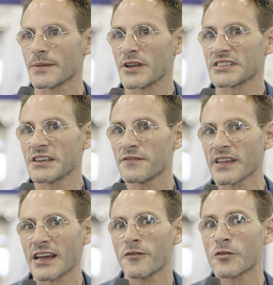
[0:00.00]

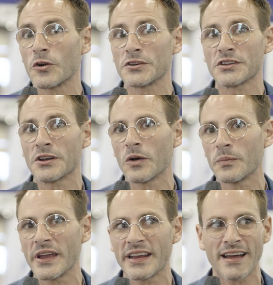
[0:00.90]
Pacific, and of course,
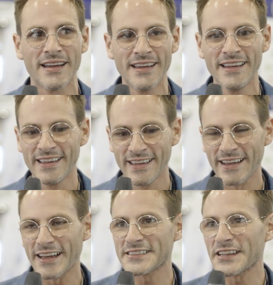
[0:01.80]
being
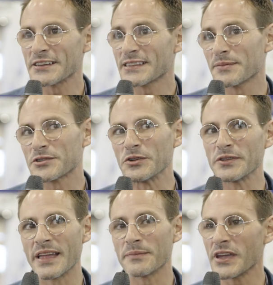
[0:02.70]
a startup to
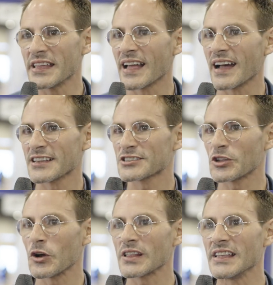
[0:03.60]
then being a
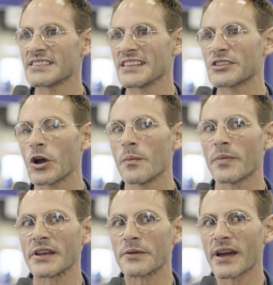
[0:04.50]
stock listed
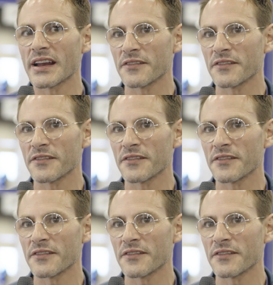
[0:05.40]
company, right?